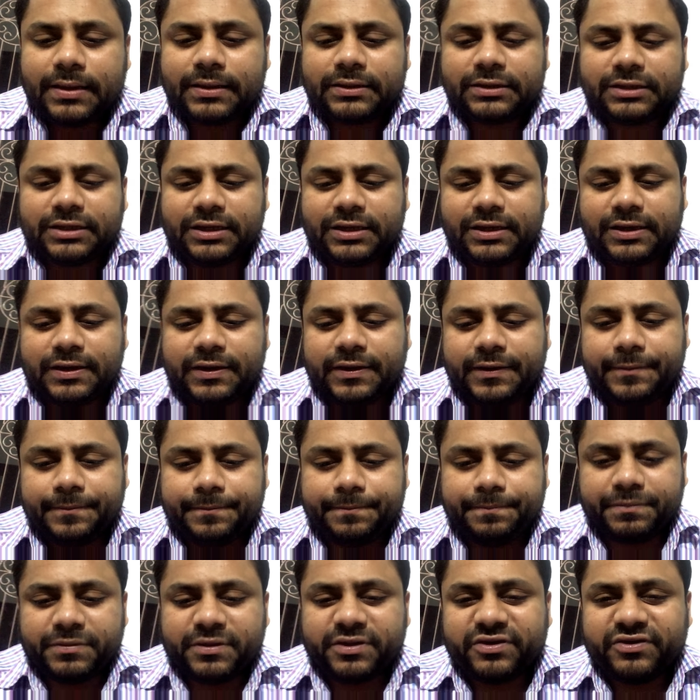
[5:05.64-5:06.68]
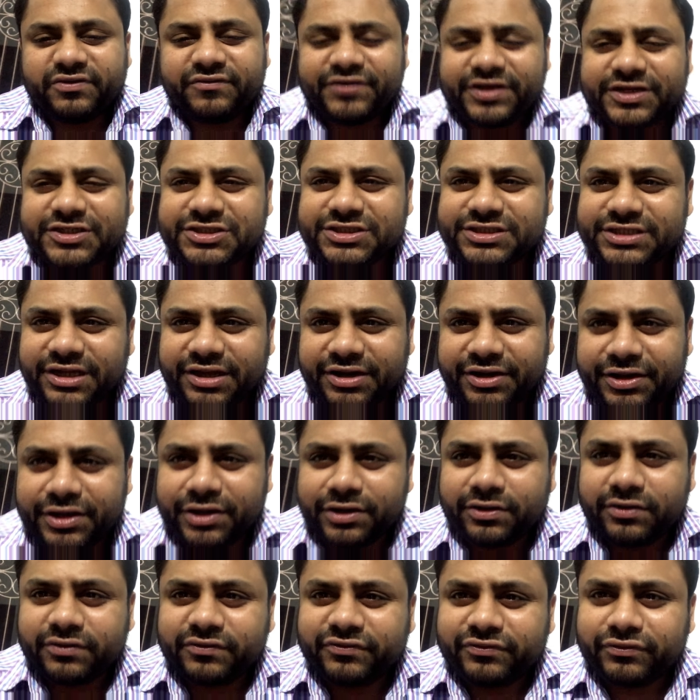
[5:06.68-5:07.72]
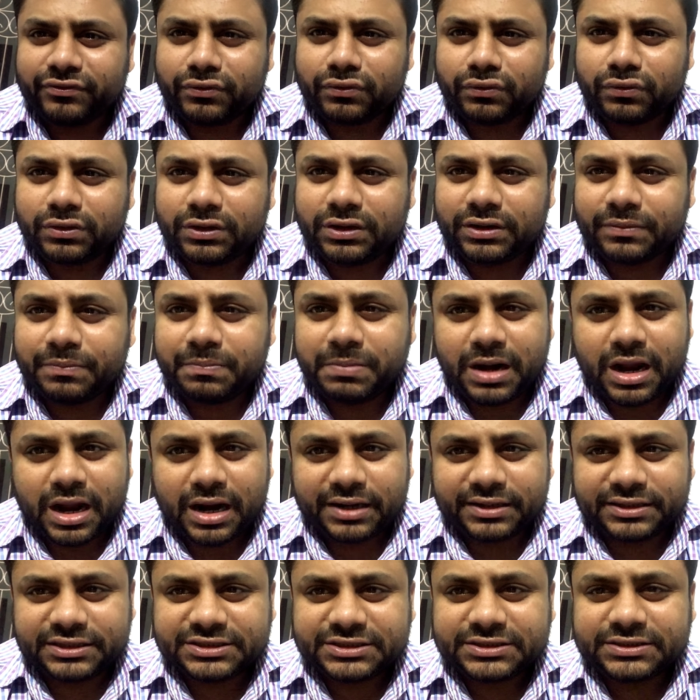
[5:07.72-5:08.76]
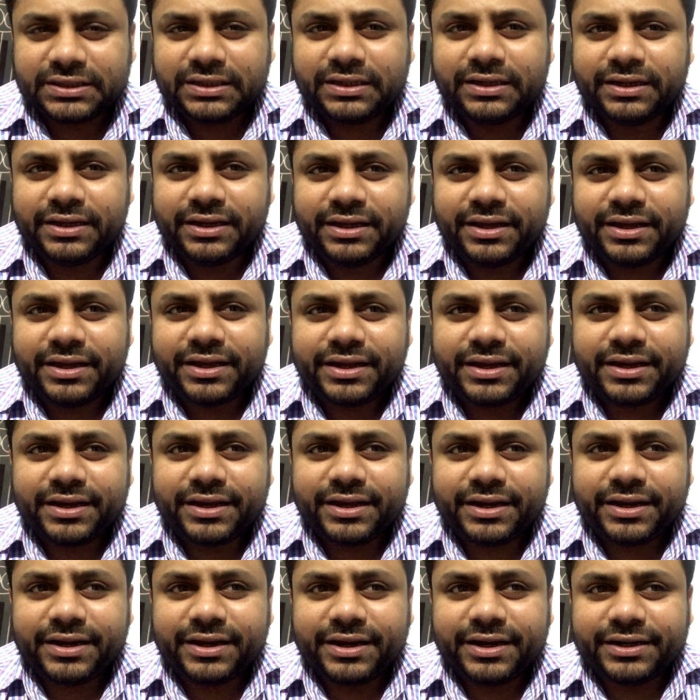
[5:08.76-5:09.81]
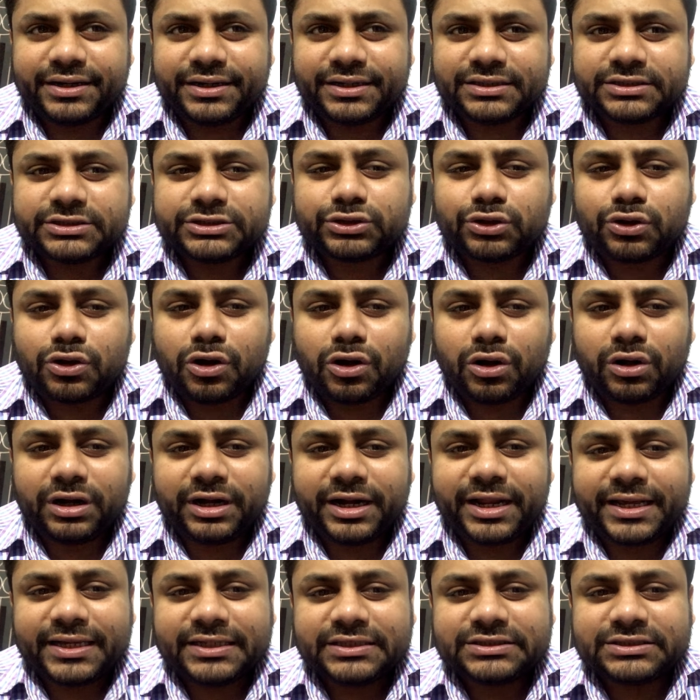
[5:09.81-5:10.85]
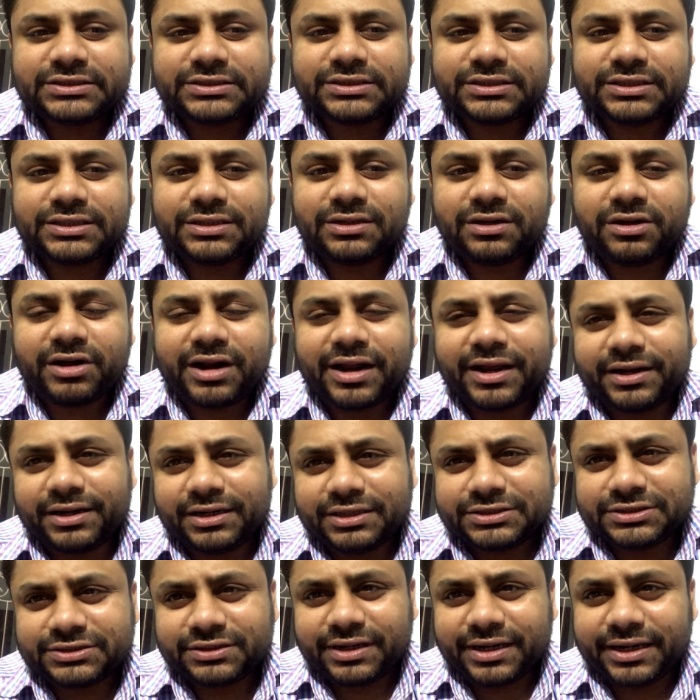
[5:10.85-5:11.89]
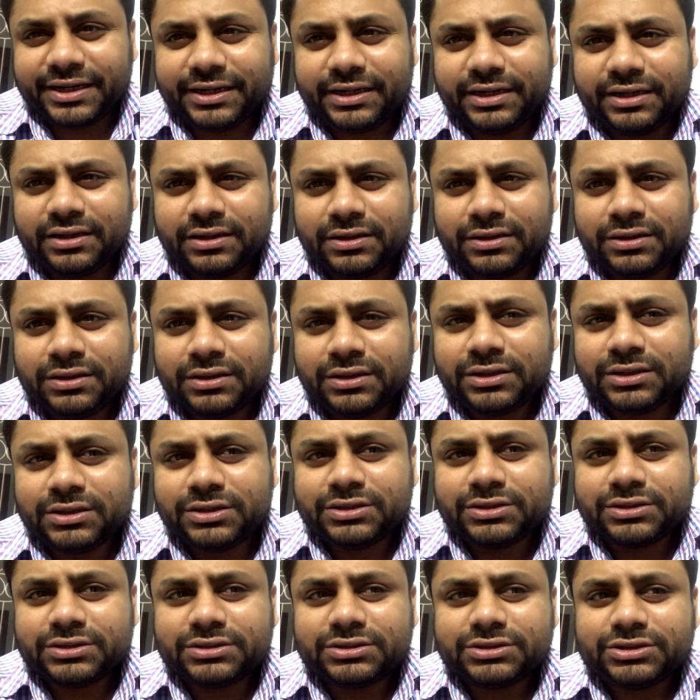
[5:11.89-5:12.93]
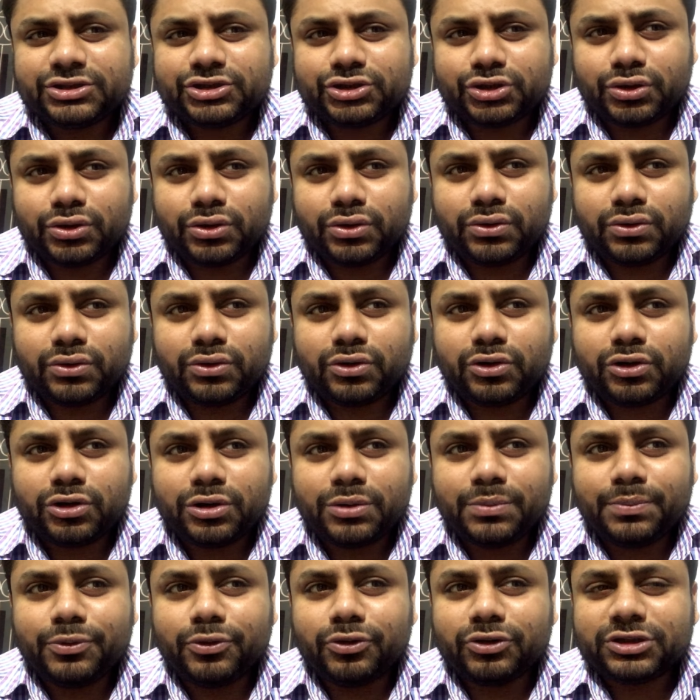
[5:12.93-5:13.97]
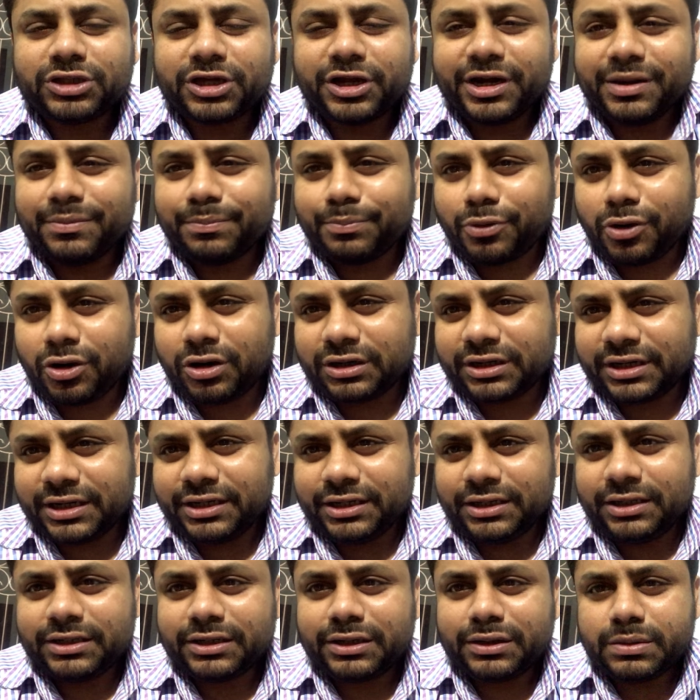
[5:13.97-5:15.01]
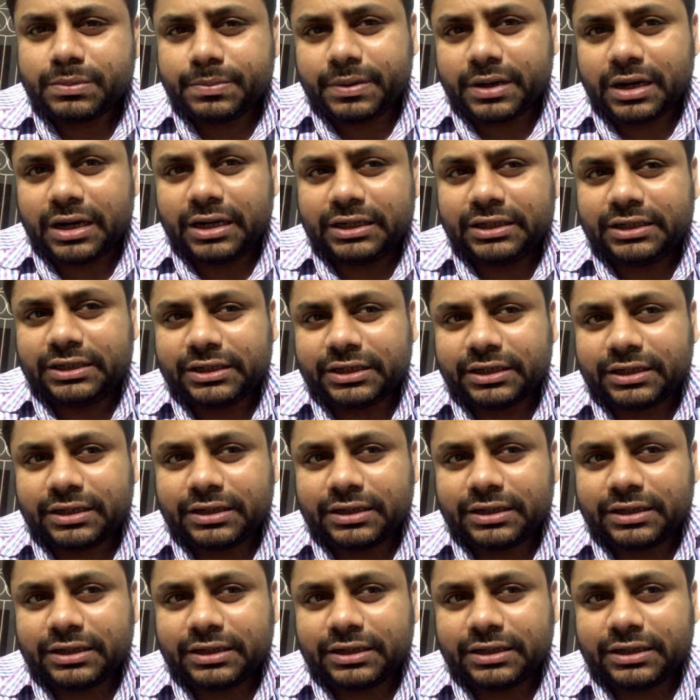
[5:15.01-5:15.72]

the vegetarian food plants, it is called as triglyceride. So both are important, but